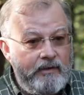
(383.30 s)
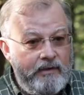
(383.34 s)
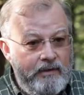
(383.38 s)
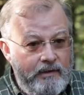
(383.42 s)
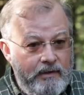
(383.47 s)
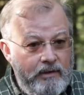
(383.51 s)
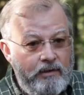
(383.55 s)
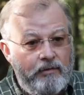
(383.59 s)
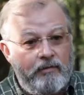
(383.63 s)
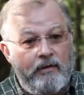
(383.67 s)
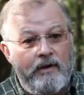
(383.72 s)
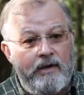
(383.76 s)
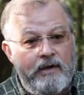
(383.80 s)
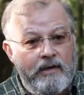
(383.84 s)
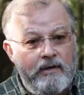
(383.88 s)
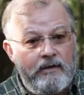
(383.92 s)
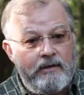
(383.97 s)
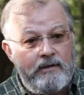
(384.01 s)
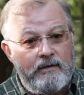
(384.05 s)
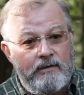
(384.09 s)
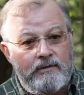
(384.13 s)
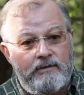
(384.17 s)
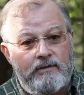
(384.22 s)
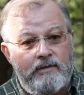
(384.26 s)

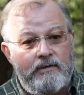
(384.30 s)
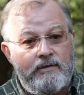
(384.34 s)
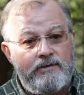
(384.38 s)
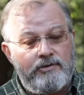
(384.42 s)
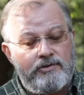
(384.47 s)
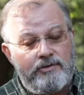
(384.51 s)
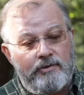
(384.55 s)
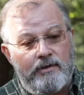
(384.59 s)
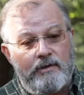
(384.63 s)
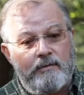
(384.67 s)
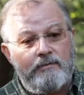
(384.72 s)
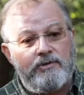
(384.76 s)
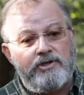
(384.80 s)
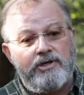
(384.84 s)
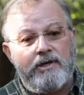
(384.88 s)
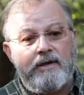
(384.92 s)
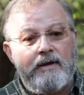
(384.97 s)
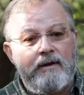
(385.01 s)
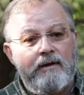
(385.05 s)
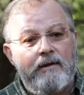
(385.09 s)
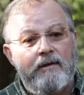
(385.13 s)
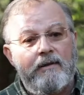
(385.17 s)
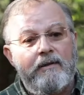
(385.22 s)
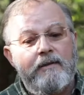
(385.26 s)
integrated into the stream
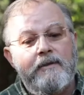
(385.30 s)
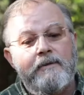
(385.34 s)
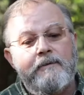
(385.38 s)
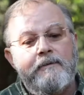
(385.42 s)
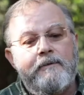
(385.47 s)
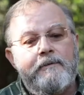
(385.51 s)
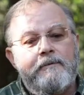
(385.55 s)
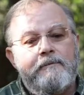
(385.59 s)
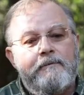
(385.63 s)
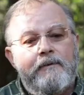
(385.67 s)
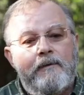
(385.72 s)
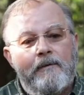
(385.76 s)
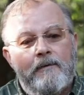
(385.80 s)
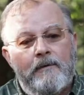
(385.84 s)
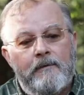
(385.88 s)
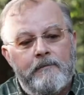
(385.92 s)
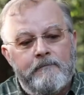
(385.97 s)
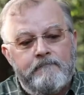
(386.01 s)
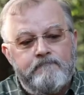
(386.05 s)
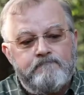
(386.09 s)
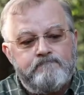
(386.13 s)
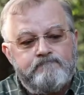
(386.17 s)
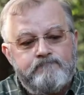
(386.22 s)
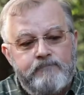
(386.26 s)
channel.
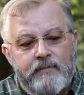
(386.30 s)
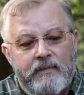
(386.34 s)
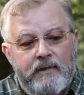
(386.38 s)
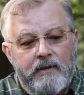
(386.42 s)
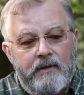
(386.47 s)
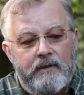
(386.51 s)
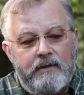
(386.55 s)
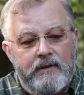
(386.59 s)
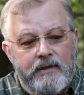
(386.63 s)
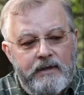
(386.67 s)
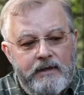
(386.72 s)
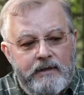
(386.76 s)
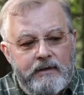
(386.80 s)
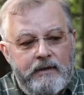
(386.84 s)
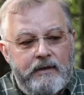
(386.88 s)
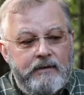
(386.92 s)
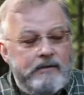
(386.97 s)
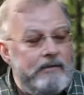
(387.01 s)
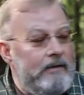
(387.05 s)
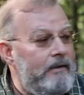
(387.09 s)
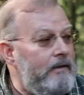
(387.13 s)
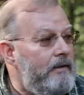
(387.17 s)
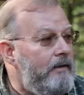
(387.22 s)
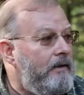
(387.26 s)
Um,
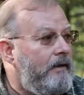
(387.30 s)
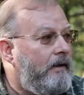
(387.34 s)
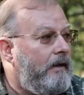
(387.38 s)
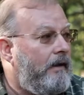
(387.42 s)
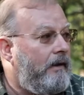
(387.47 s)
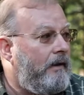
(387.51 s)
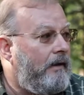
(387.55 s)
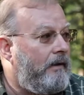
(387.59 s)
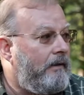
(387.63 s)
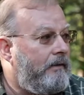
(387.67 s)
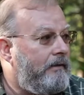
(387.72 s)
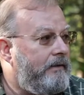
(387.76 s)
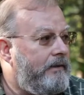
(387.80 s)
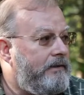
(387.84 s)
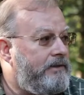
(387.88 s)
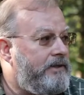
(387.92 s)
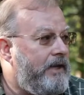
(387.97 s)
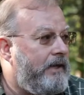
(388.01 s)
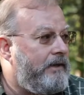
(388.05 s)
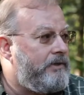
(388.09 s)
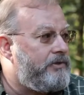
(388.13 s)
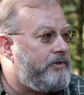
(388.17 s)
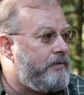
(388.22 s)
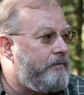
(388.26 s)
again, uh, it
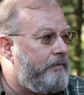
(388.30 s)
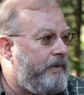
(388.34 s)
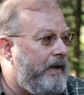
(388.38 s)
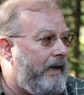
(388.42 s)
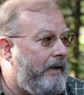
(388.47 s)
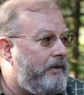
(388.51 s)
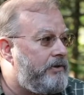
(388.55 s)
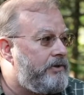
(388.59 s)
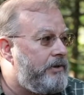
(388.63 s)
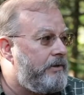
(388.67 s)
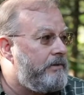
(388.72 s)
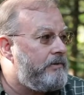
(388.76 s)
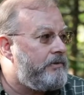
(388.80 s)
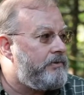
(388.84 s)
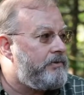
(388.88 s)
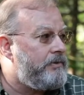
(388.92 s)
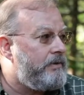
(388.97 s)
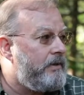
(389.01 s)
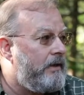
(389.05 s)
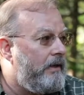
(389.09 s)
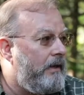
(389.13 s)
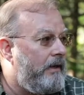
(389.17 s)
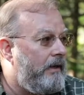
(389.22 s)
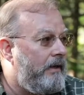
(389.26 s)
takes some patience
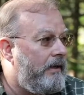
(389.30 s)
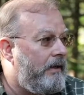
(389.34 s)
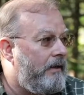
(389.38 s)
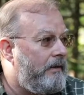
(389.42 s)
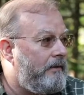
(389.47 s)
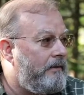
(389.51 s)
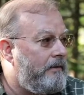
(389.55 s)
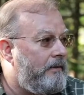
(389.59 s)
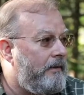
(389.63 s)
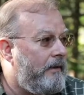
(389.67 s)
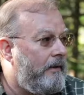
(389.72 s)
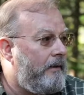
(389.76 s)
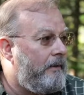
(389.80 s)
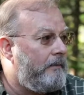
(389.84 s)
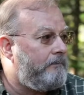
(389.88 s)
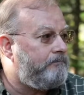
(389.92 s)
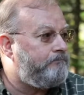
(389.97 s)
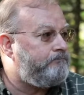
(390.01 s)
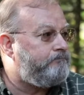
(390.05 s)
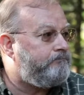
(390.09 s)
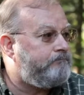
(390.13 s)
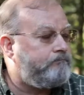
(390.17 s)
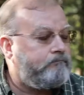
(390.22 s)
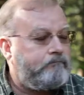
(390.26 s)
and, um,
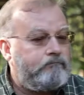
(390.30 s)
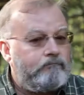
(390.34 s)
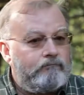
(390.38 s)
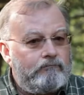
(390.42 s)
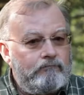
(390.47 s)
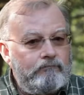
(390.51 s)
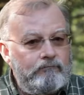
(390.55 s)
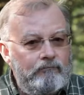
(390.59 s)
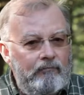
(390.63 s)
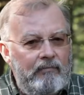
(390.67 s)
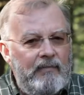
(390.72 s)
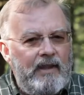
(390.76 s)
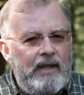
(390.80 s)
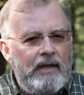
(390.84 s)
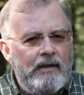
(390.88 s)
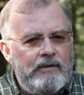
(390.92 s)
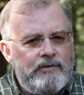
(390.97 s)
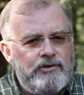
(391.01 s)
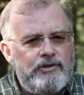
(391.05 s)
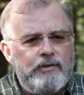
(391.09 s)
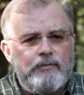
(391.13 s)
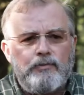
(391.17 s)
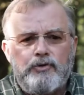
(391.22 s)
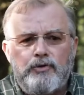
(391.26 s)

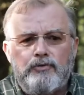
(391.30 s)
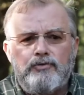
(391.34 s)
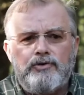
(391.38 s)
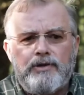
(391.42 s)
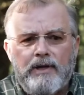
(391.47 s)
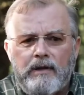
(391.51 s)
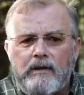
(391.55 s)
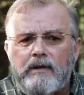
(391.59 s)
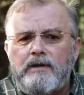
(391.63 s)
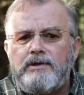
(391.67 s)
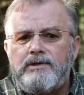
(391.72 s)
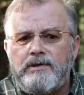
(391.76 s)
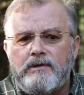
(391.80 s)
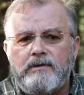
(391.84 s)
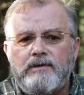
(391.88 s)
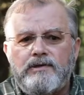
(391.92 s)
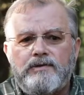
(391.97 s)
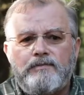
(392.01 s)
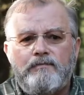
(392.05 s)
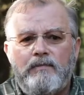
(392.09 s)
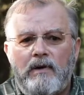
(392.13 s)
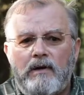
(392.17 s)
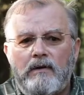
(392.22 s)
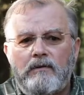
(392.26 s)
and some due
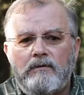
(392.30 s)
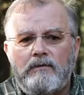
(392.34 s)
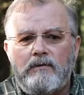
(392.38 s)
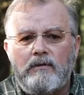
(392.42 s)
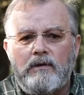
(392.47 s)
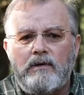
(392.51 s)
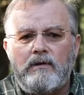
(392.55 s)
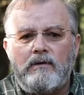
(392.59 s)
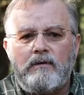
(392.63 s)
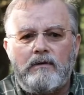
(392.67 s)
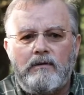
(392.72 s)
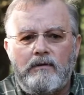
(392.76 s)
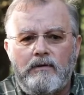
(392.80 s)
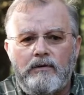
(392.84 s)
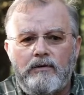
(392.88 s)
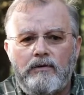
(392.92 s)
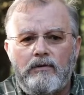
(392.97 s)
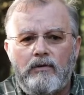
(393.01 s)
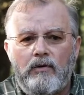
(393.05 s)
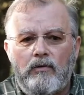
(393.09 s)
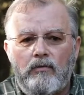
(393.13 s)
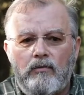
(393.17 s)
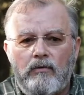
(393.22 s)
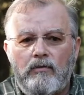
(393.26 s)
diligence, but uh, you
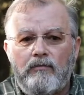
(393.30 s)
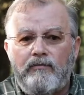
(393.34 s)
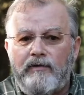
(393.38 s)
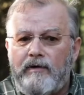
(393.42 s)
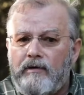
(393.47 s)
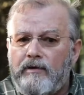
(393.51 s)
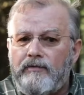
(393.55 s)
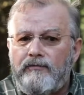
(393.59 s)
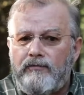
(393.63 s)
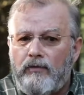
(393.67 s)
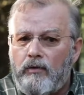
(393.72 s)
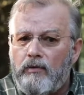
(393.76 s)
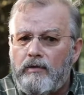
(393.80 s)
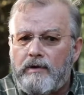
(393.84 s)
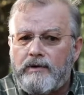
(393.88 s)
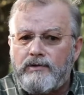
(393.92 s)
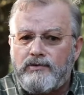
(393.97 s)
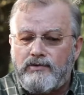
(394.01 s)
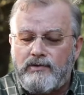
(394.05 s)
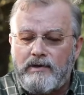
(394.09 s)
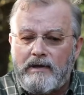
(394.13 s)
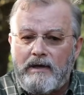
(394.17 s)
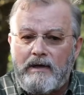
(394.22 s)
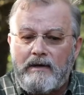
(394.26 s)
know, we're very
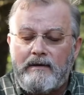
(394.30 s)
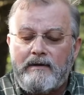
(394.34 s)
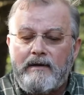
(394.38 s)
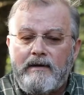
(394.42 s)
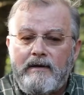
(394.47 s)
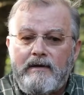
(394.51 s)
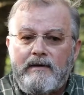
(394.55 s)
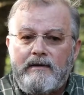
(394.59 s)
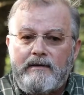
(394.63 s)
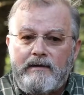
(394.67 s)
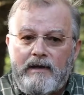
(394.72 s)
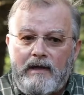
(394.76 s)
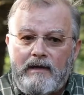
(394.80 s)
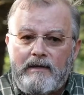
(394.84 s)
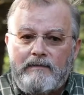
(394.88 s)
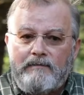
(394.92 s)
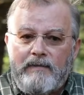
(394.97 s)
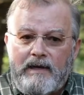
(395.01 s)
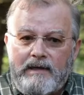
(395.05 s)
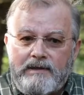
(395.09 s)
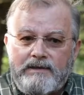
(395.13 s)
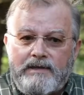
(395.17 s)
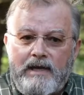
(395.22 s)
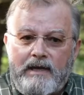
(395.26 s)
focused on, on
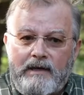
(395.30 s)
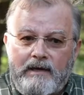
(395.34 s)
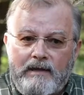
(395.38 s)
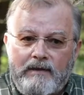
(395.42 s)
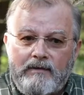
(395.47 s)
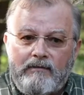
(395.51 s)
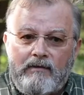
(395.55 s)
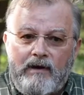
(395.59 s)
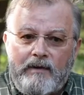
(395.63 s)
maintaining the